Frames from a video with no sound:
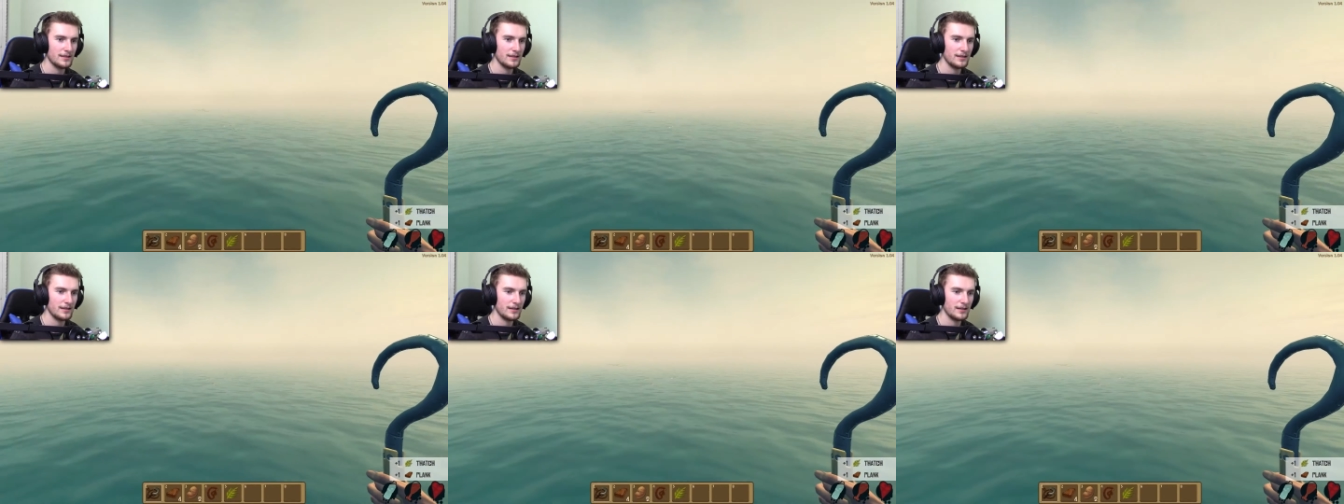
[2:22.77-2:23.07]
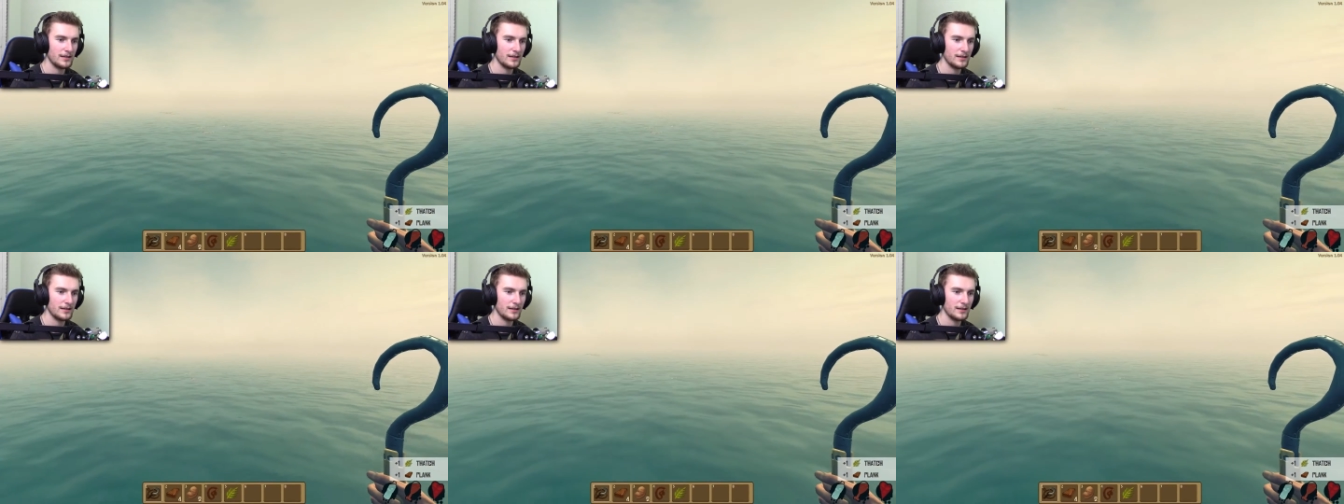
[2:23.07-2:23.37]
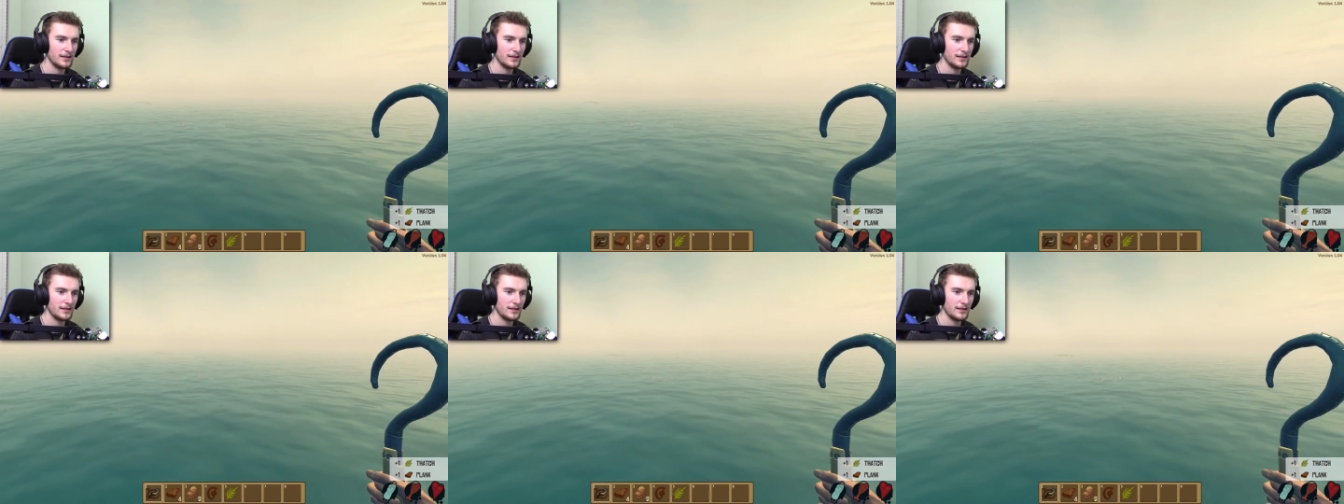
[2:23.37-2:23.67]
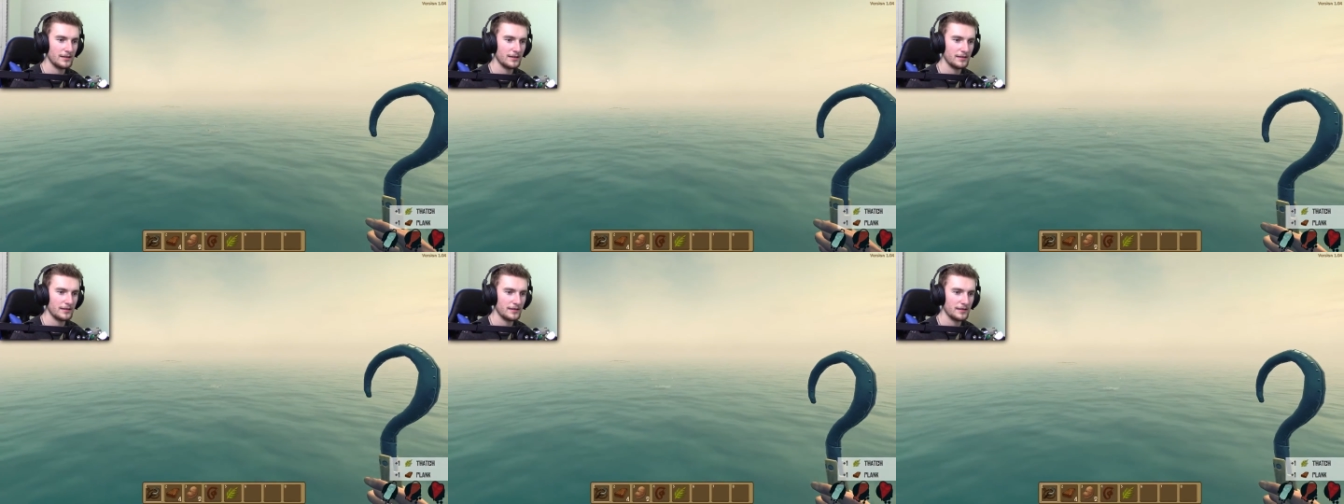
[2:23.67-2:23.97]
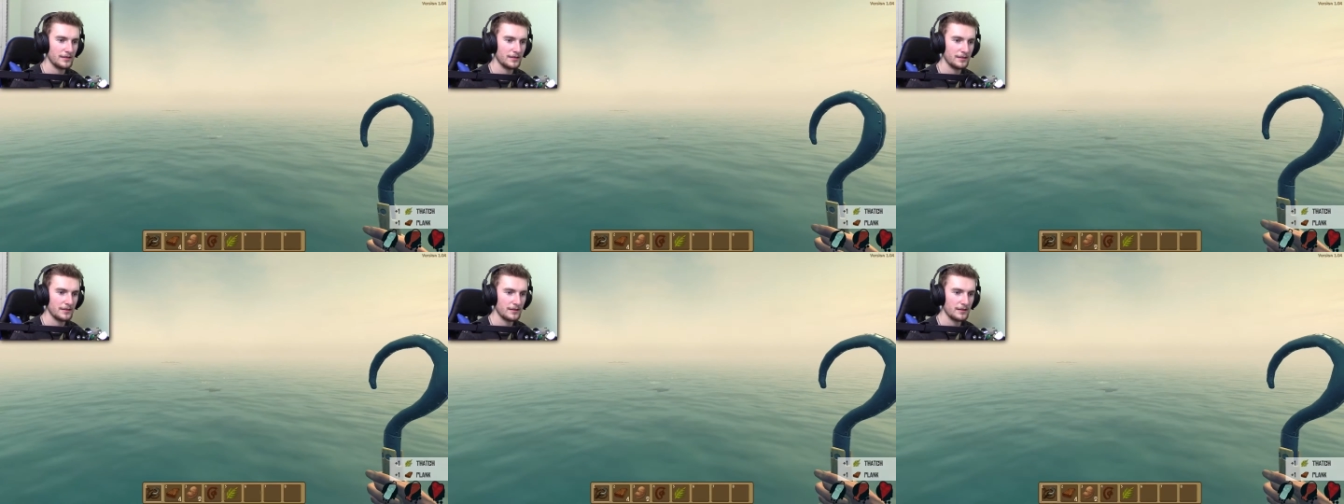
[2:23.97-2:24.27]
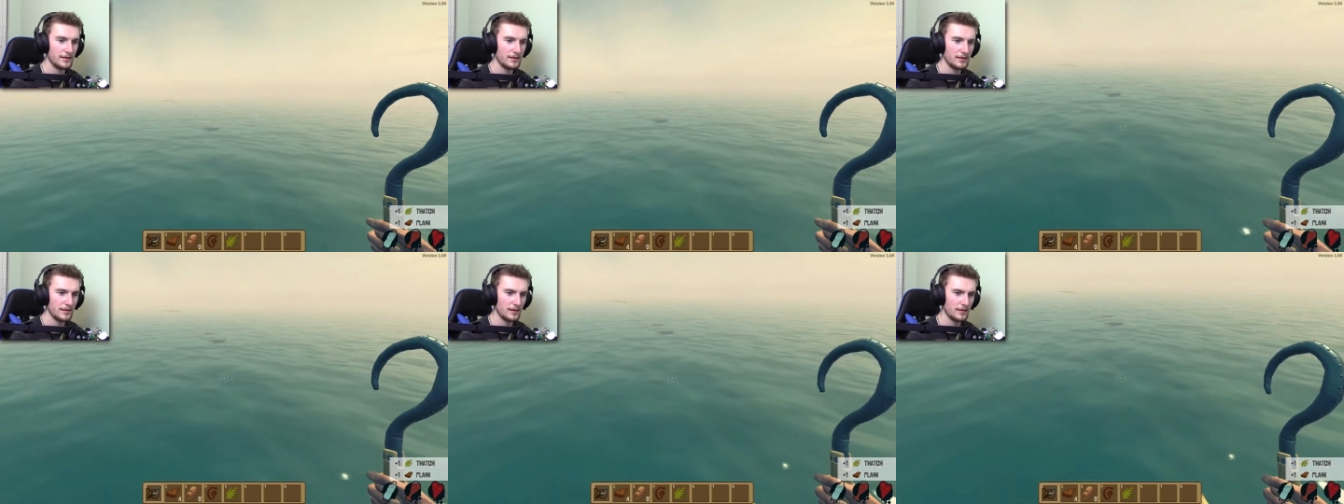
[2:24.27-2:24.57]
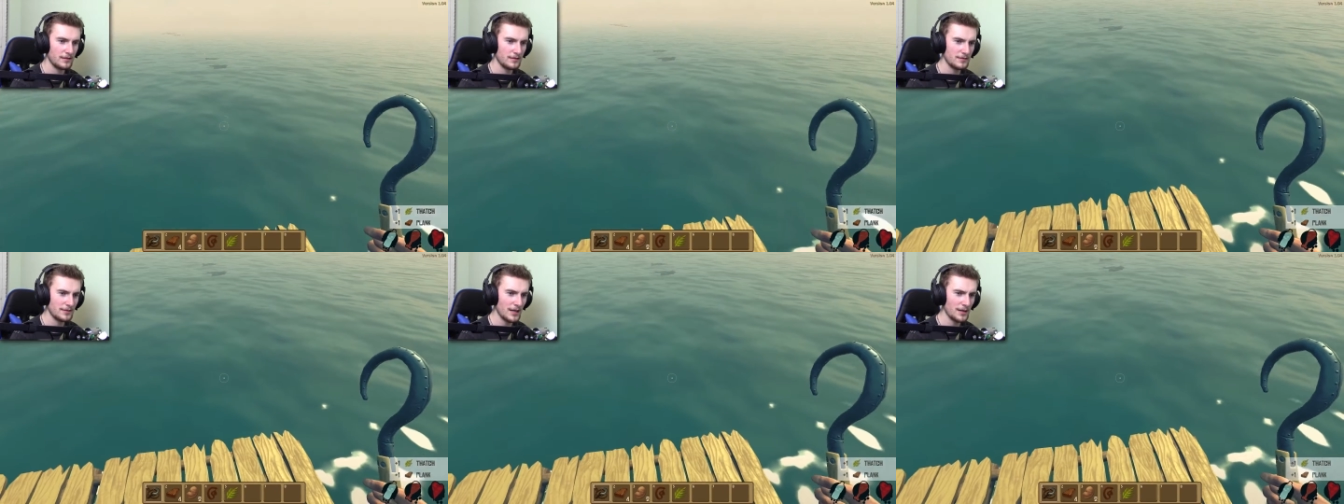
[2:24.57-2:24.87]
Uh, yeah,
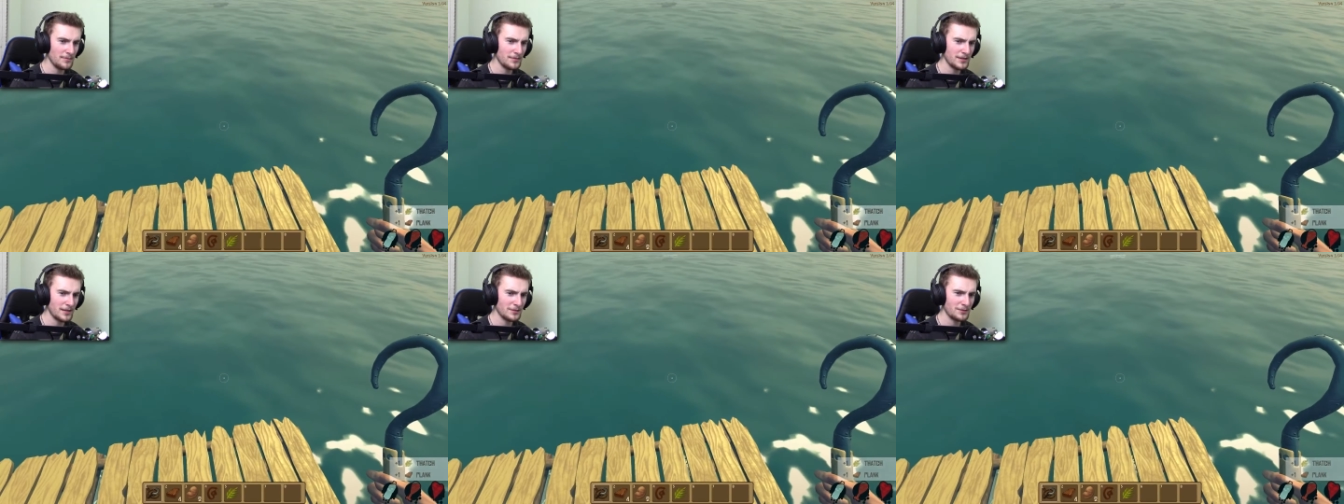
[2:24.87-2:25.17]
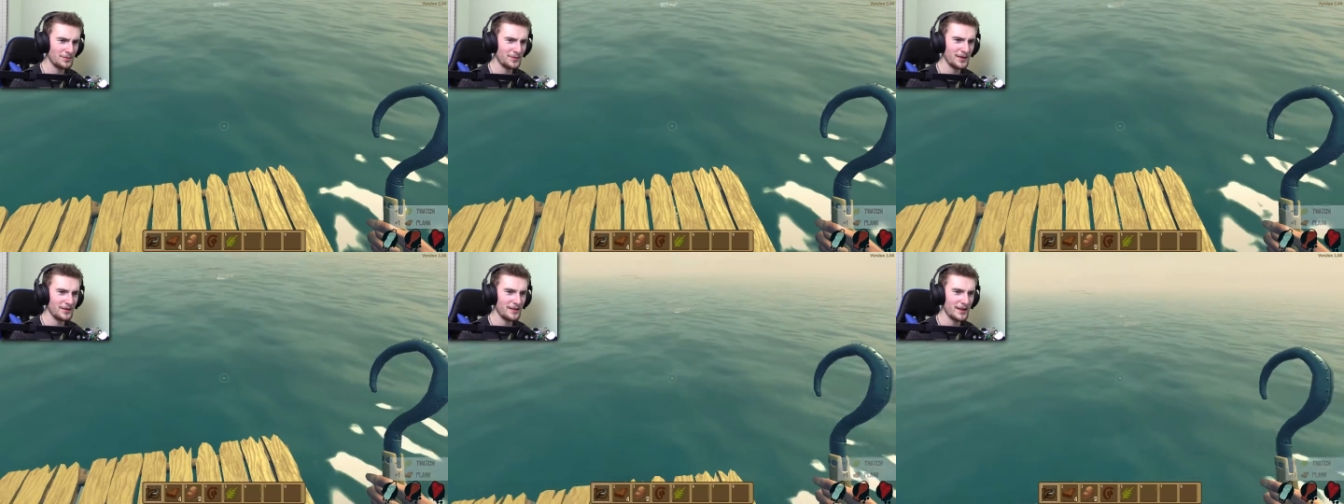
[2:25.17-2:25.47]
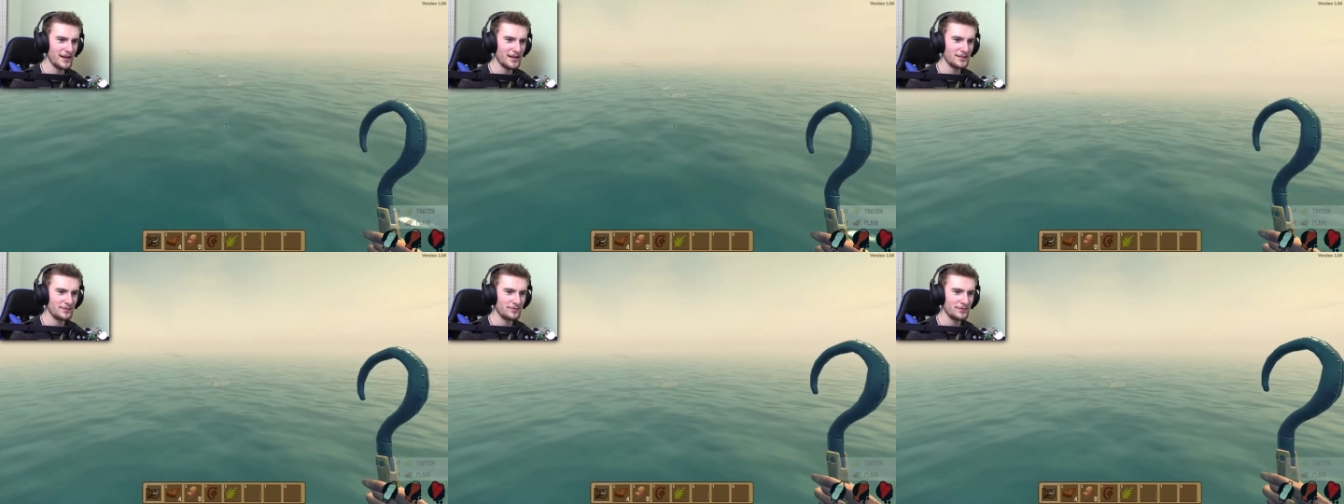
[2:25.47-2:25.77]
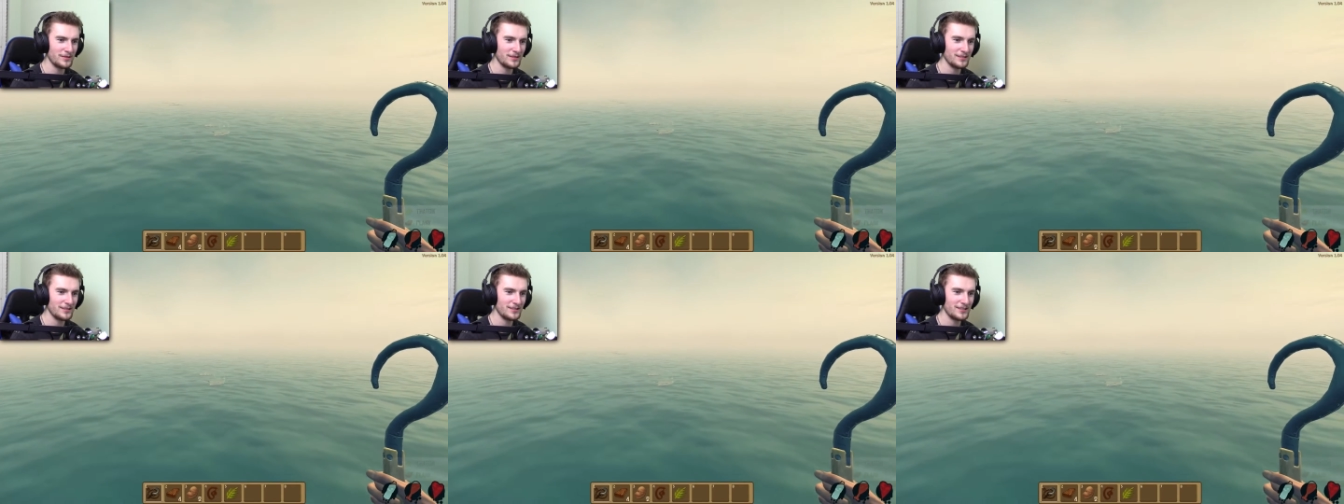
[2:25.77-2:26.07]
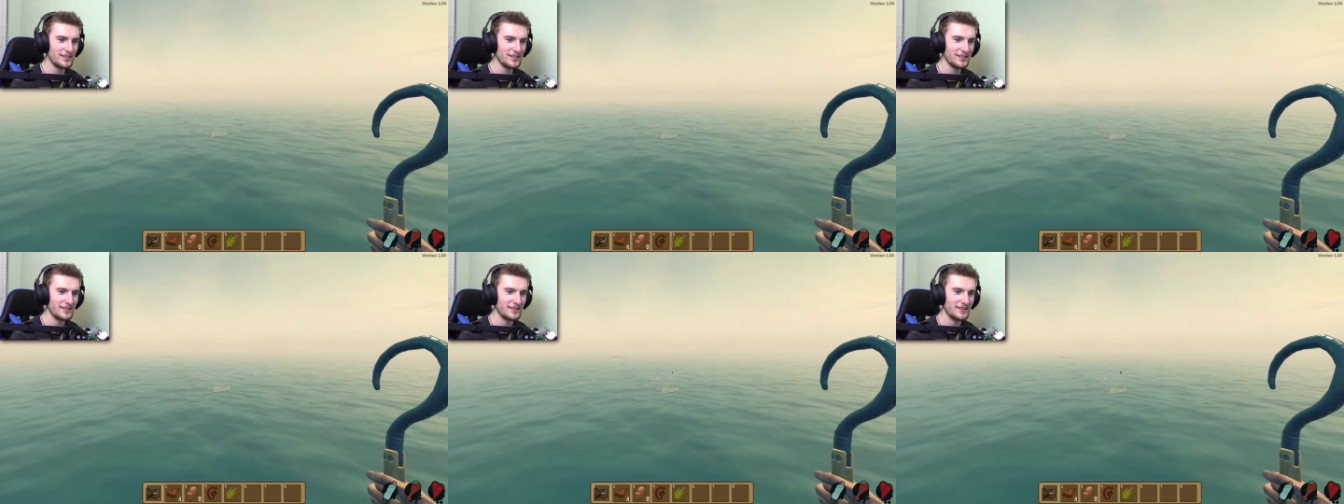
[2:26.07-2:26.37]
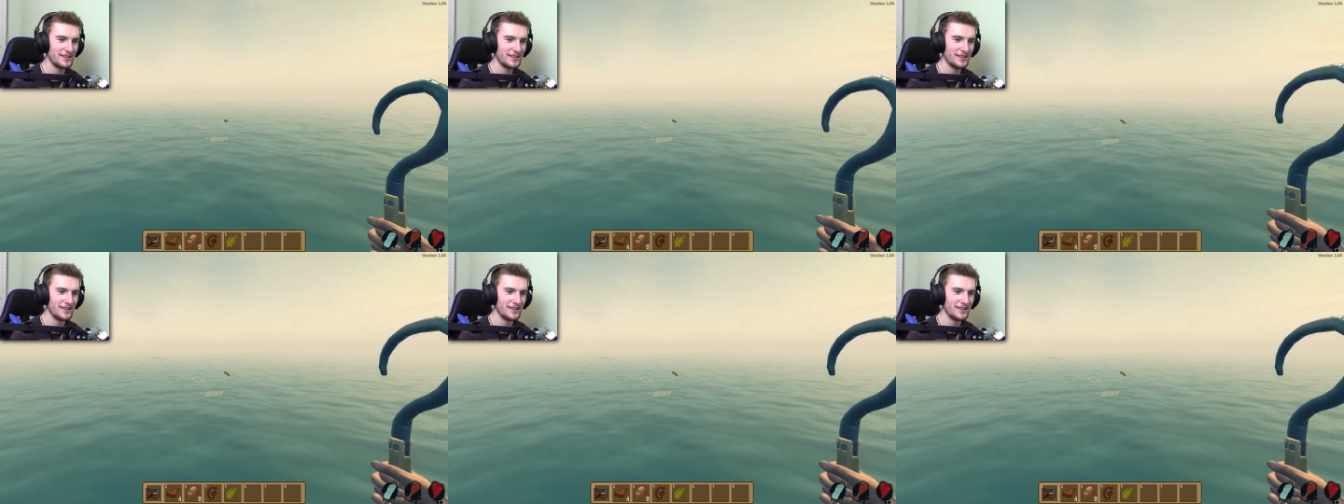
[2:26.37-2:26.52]
this game is actually being nice. What the shit?